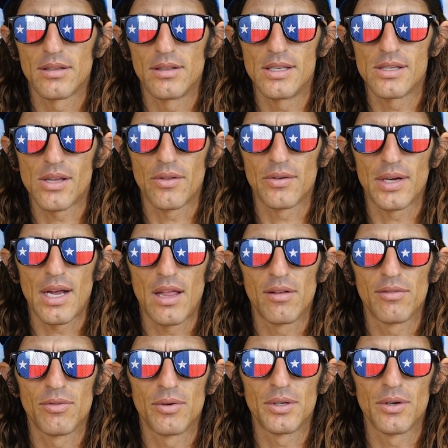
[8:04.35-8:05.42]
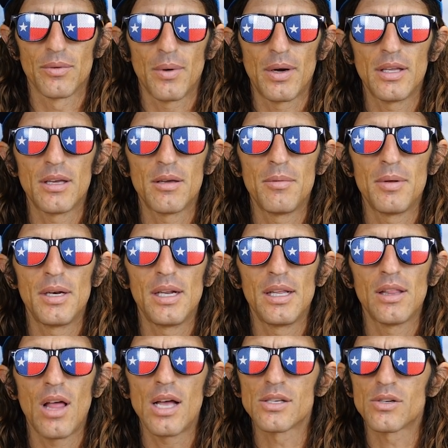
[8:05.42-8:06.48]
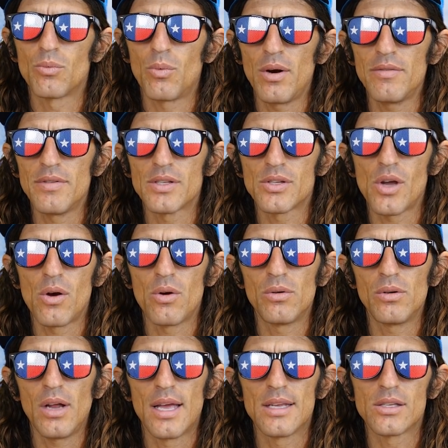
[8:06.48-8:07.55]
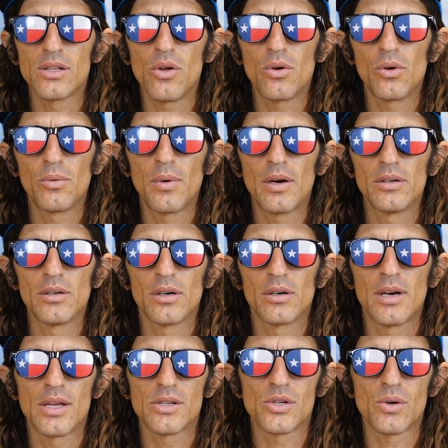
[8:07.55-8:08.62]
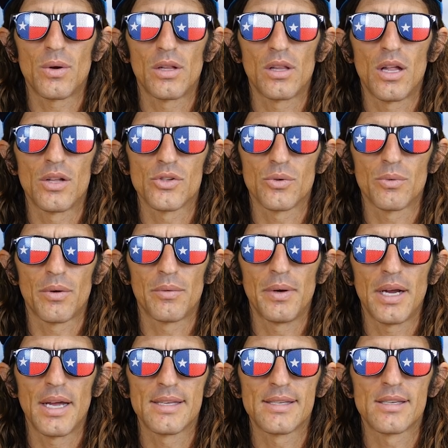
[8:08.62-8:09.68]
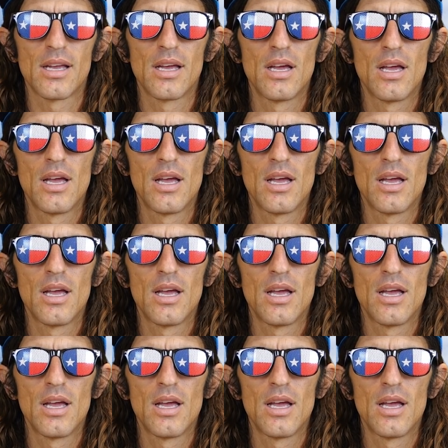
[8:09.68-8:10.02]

The Southern California running community lost one of its own as local runner Ernesto Alonso Rodriguez